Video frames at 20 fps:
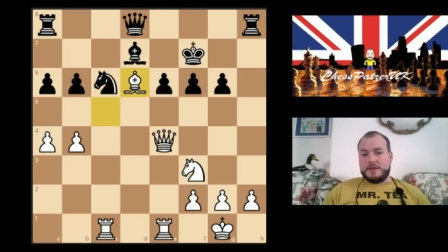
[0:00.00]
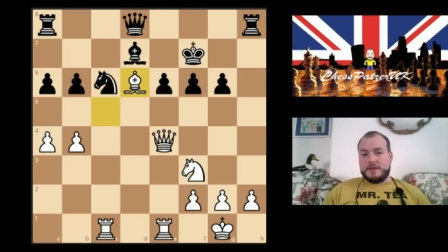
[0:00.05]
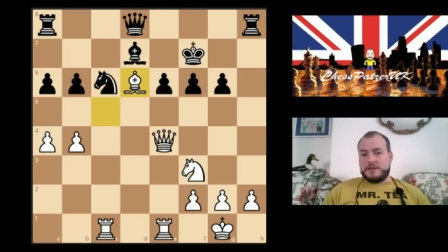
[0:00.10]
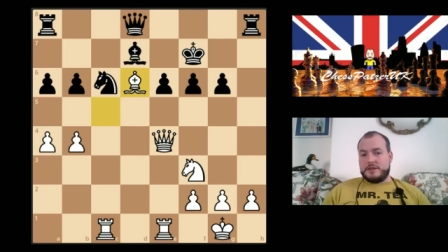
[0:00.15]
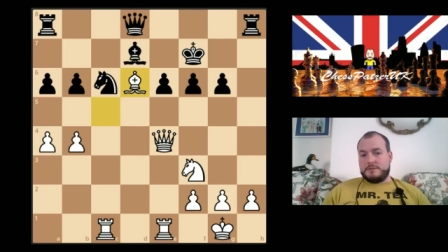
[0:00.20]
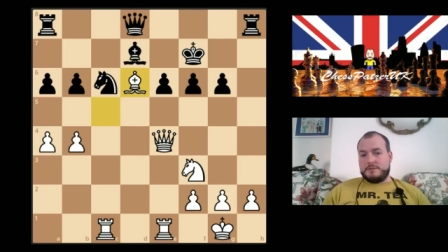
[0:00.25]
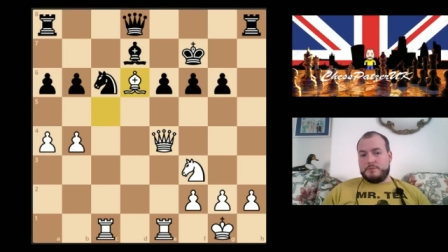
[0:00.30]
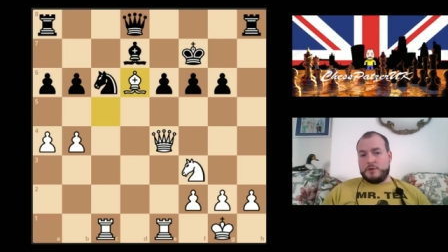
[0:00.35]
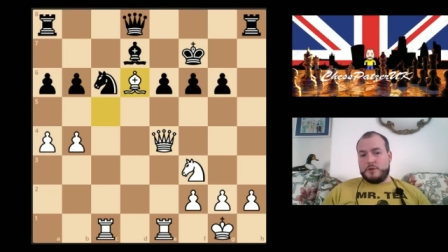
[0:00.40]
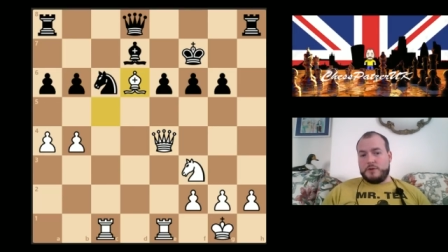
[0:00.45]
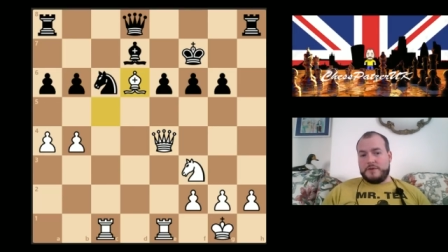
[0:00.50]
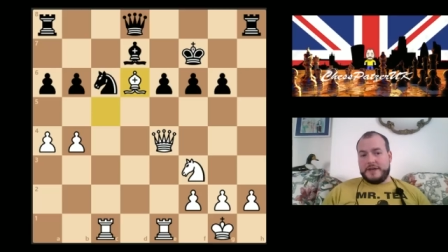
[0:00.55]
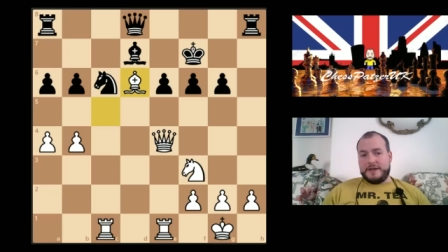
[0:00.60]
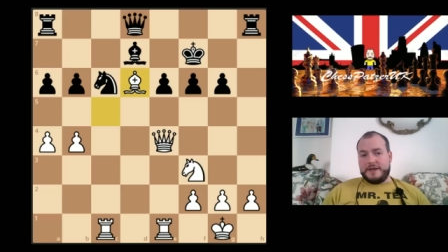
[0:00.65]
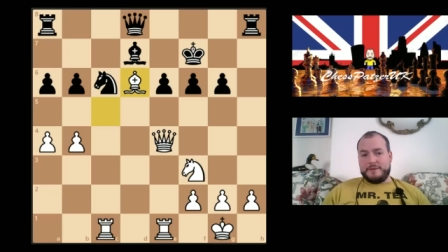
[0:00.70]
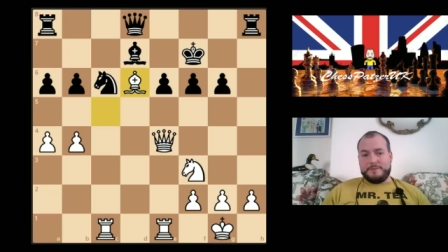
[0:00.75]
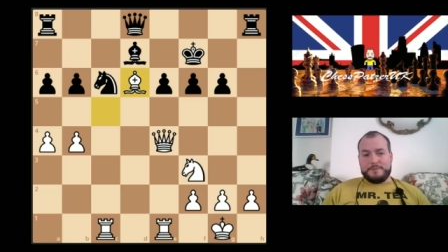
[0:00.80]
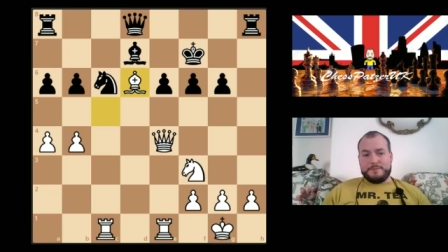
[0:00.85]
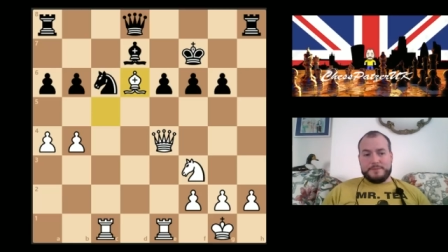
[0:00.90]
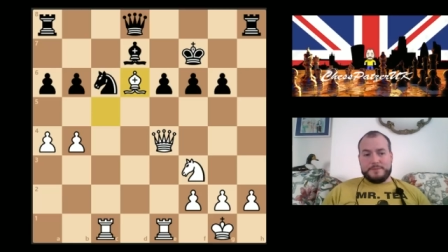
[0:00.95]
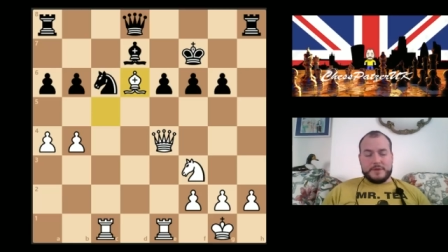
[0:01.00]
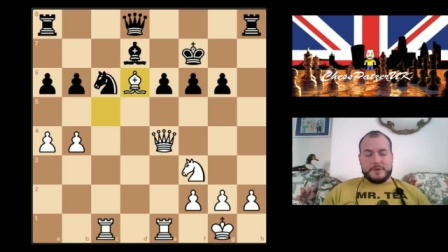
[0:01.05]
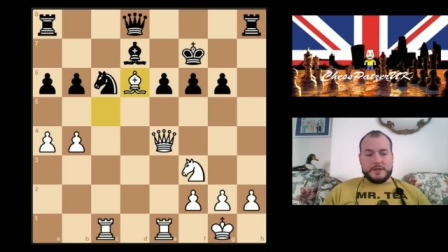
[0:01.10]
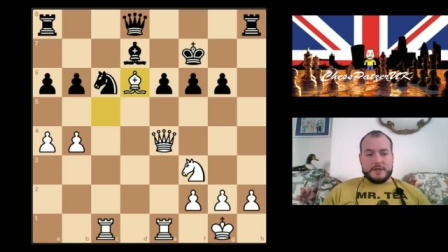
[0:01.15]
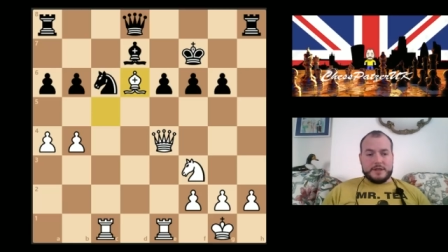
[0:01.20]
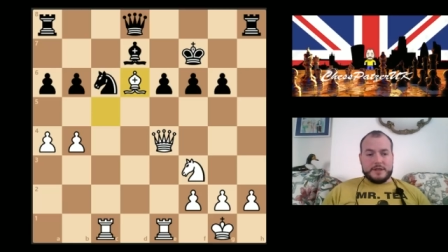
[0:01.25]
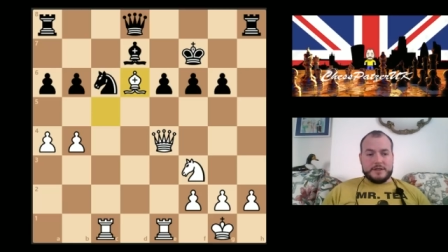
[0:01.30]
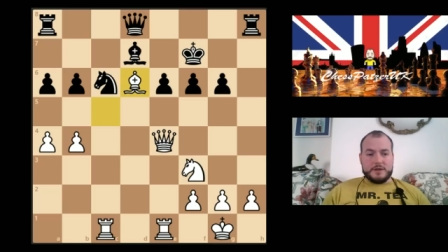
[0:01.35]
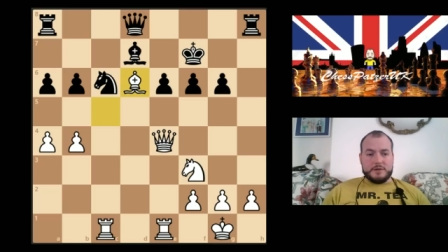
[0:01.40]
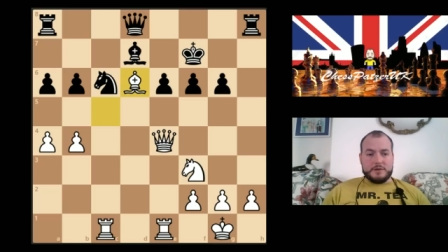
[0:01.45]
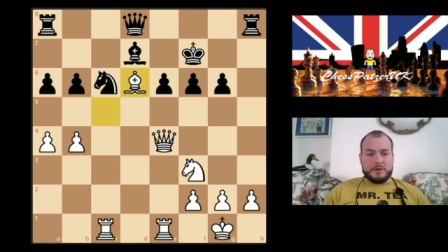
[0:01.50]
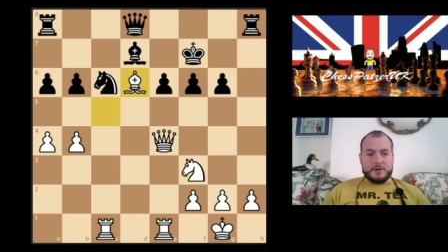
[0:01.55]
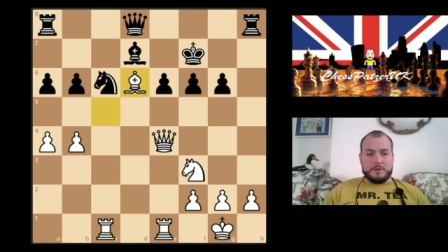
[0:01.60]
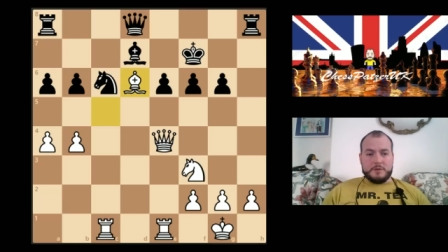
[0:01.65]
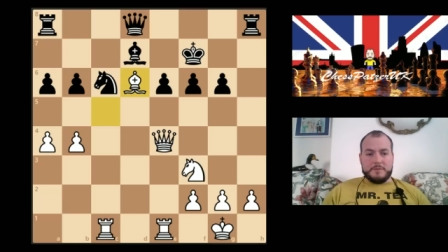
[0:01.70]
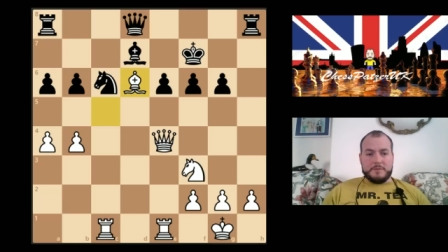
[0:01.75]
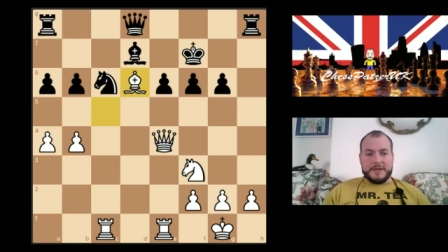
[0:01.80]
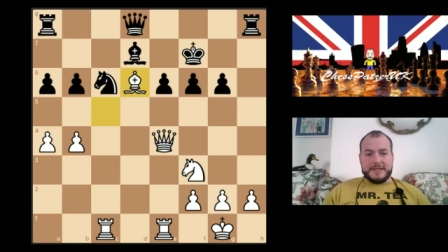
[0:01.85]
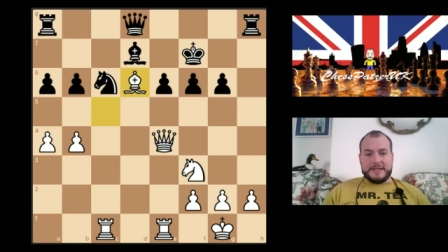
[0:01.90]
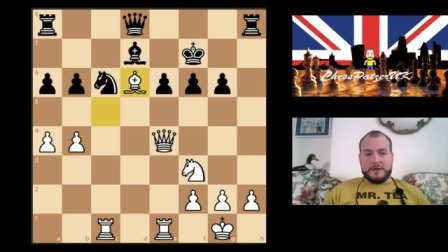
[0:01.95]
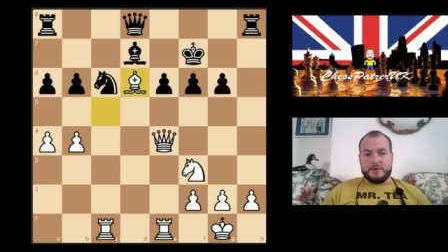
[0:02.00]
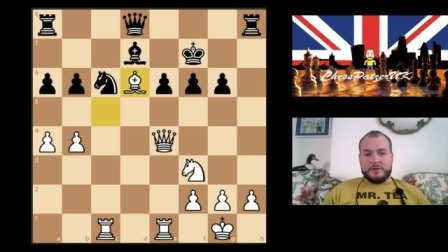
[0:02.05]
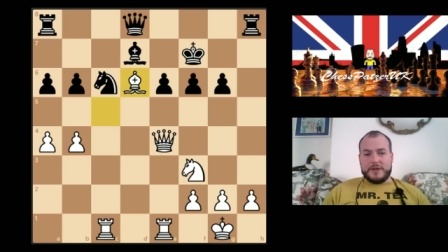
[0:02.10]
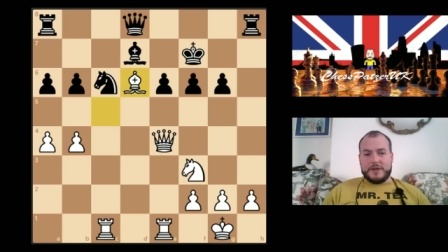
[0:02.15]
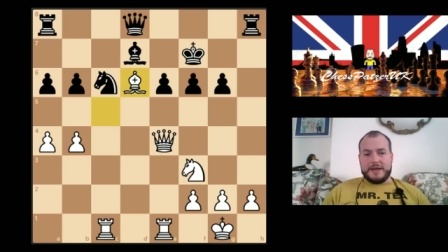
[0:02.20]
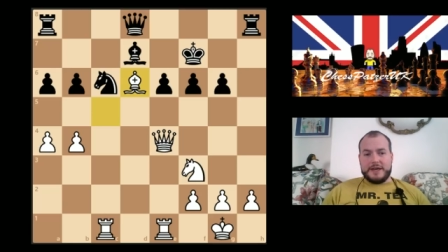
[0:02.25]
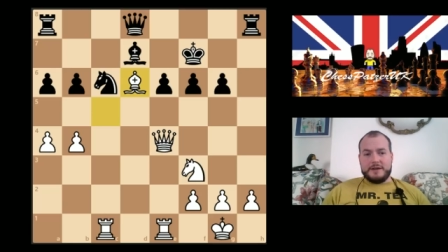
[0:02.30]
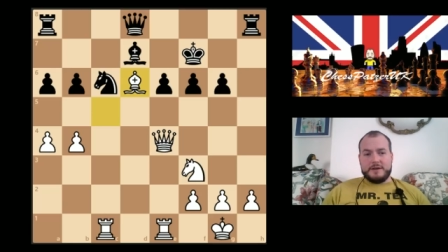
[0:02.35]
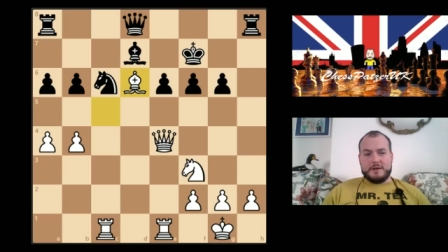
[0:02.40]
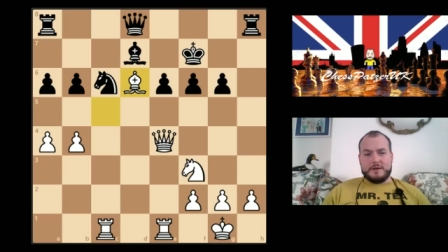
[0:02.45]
Just move it. No big deal there.